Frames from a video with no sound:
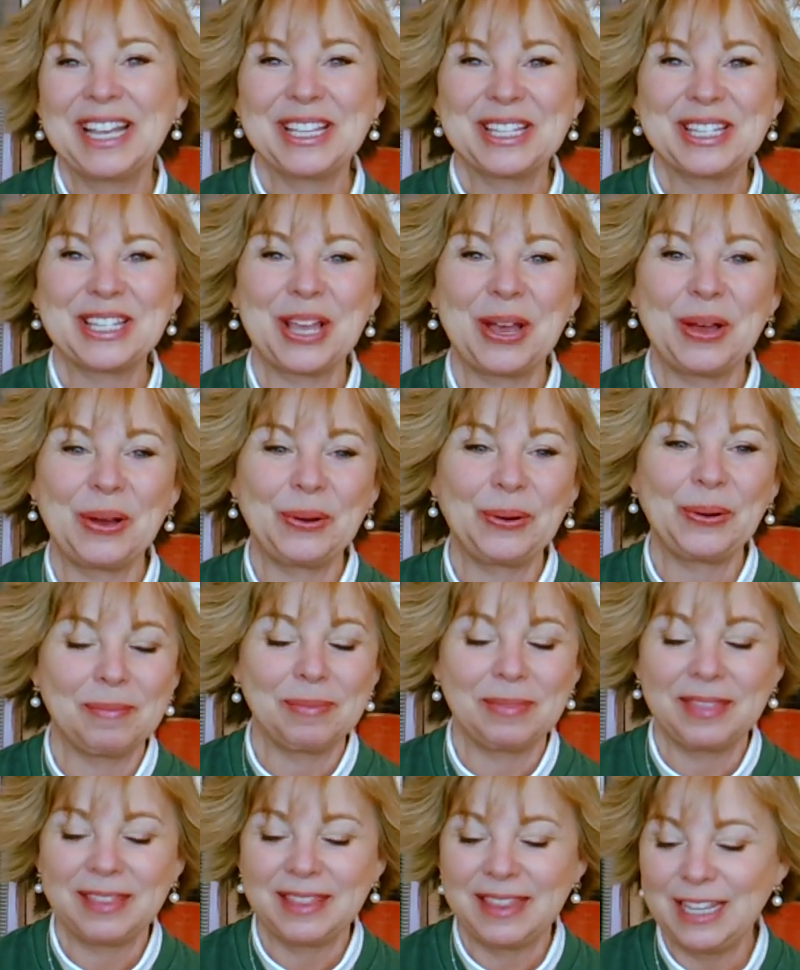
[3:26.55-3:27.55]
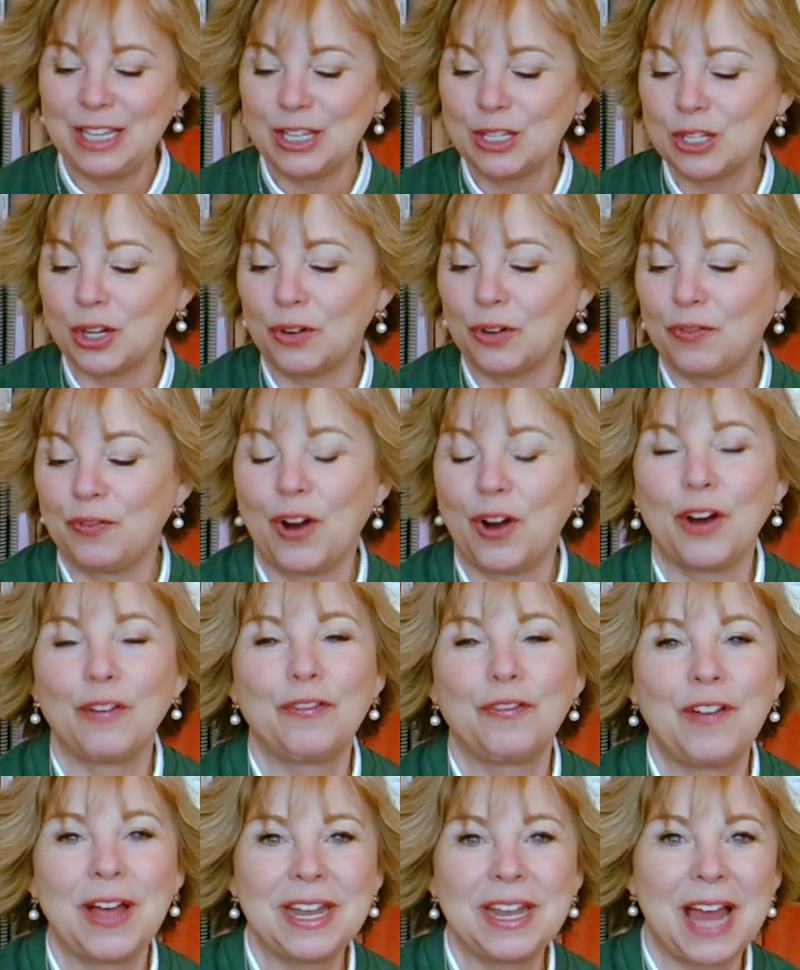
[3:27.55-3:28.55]
So these are
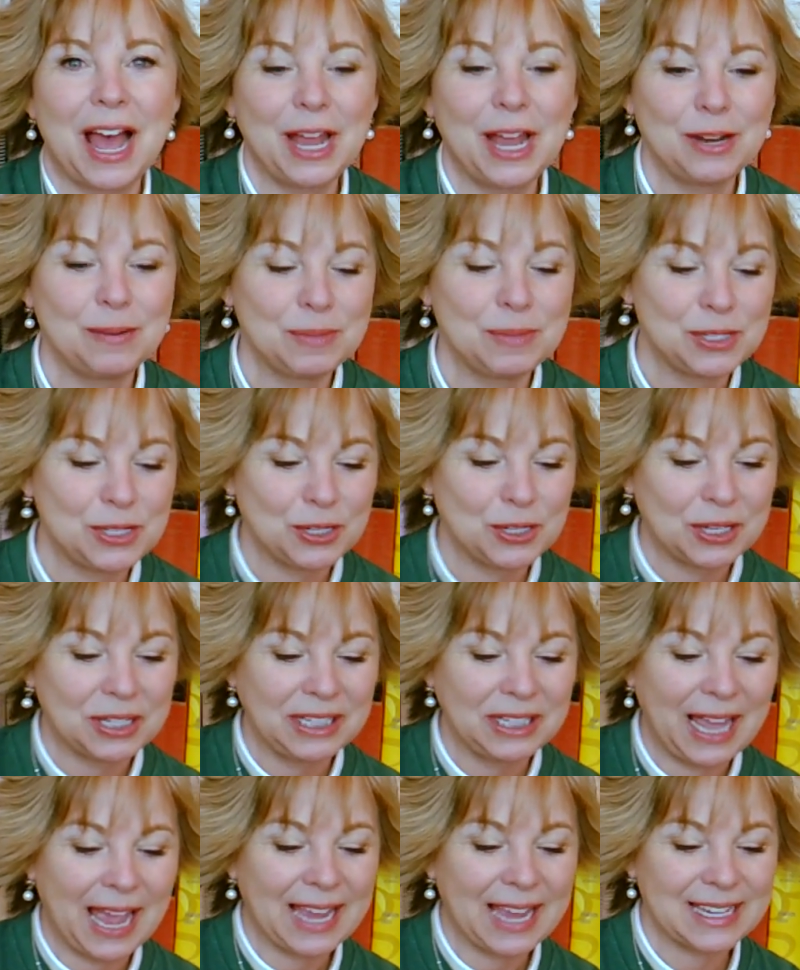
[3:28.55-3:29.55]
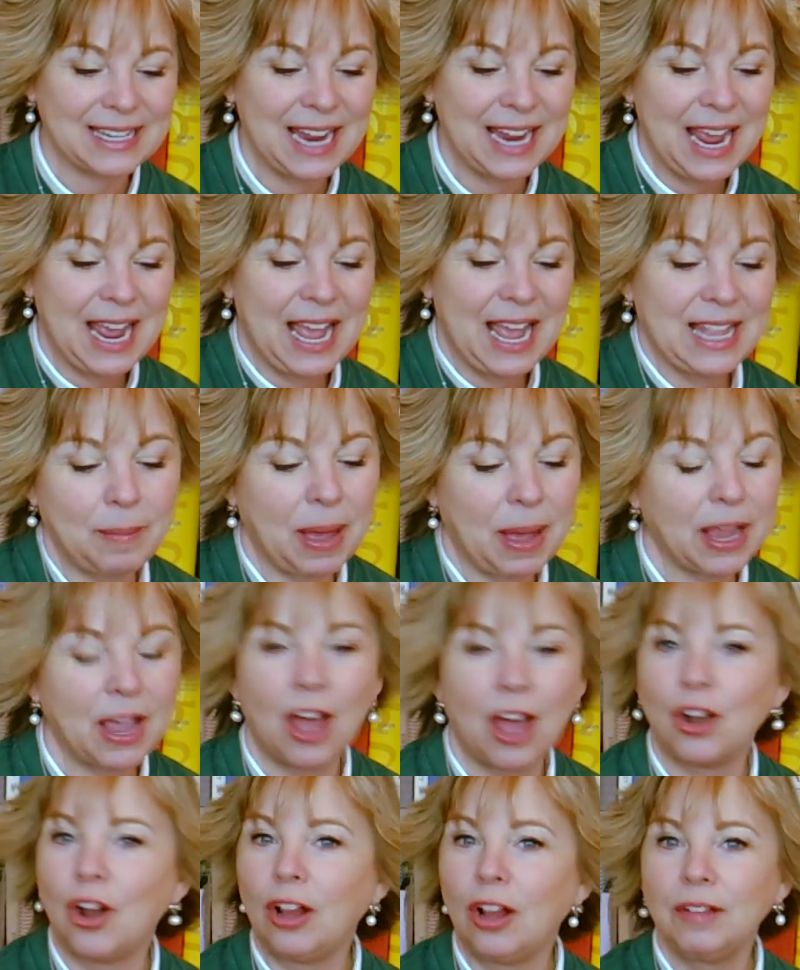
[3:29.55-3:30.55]
fun items to collect, and I
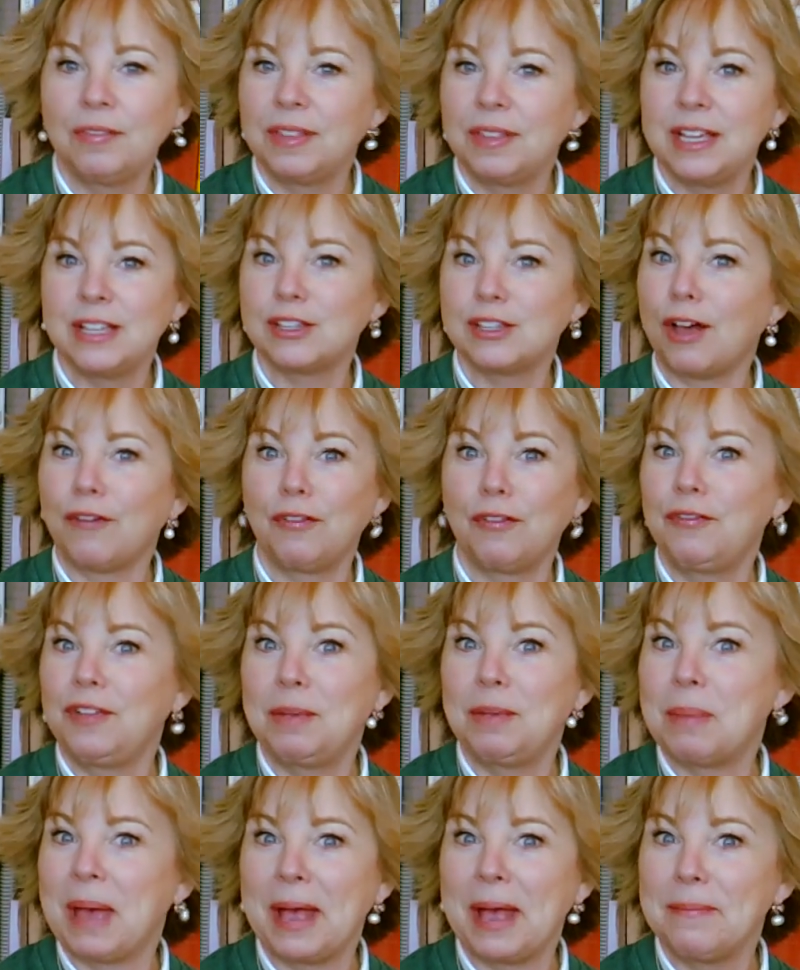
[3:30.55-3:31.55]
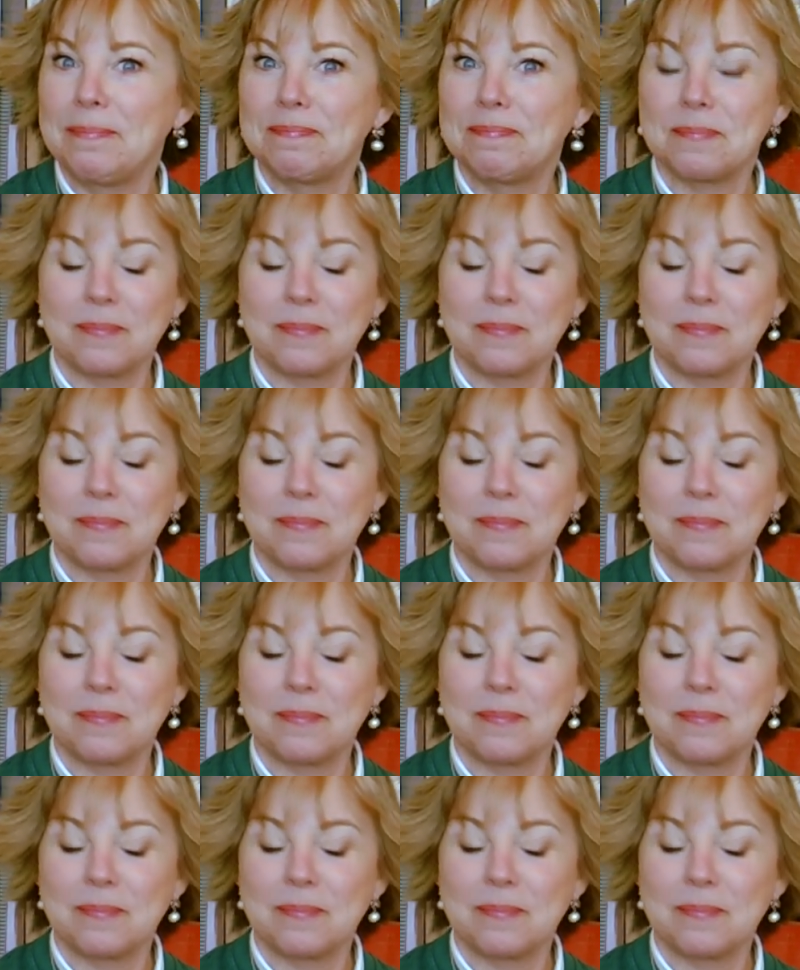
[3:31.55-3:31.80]
got all of these off of eBay.